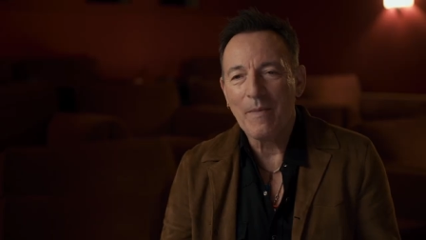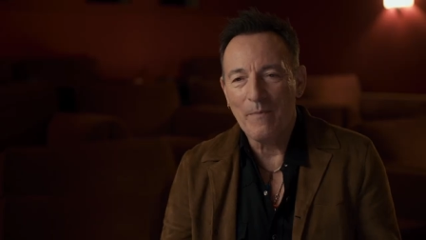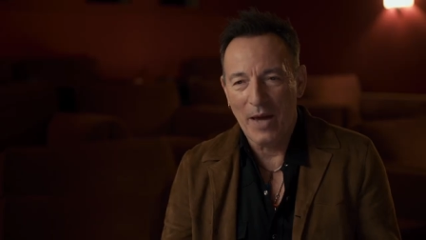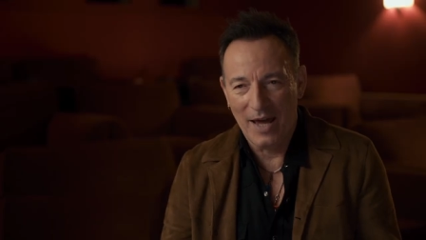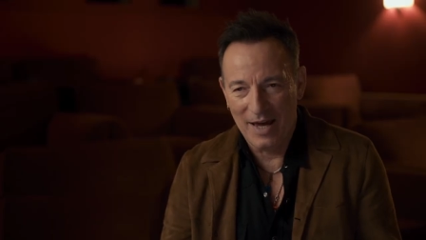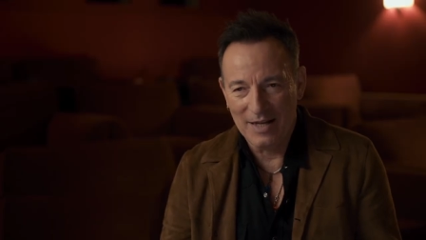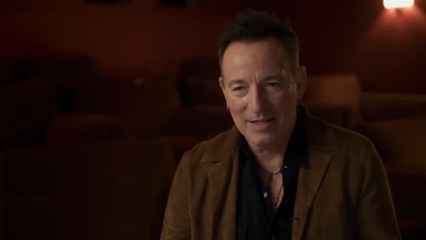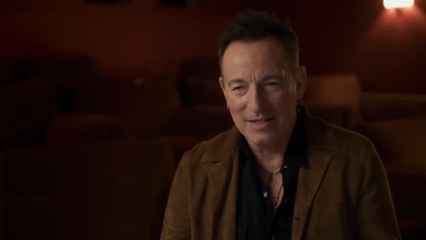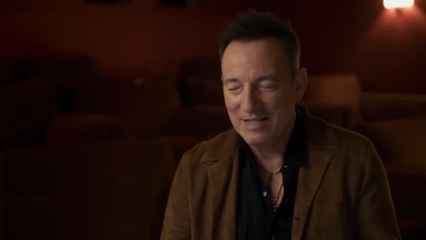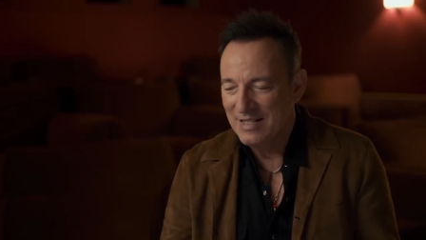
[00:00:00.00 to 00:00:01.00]
the band.
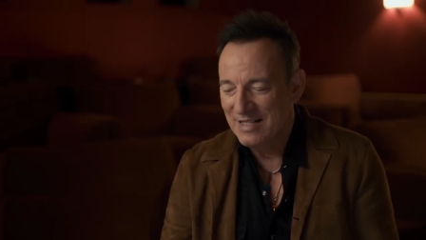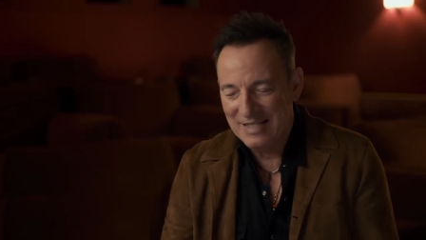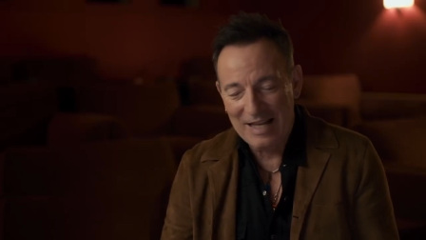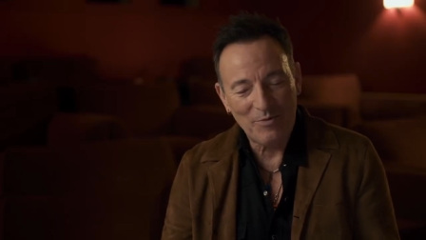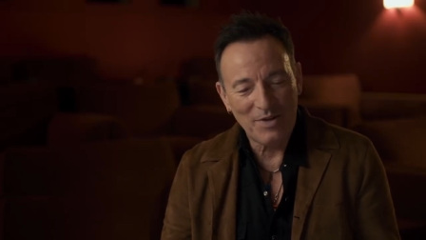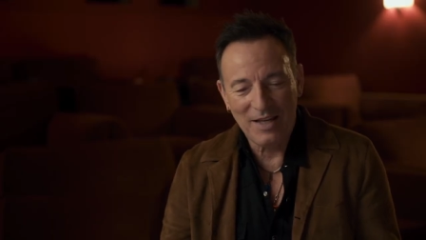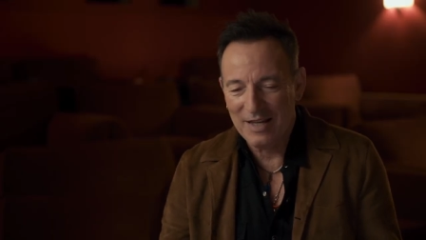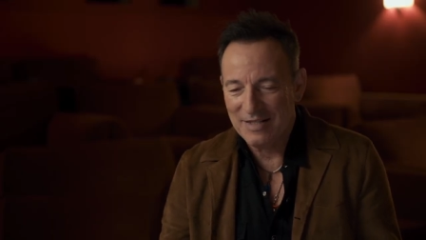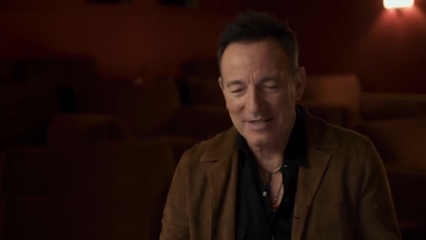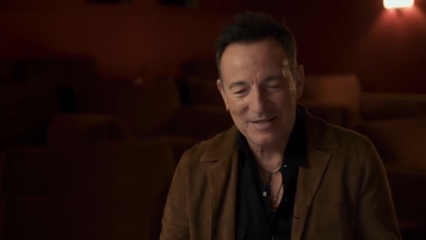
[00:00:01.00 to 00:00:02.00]
That was it.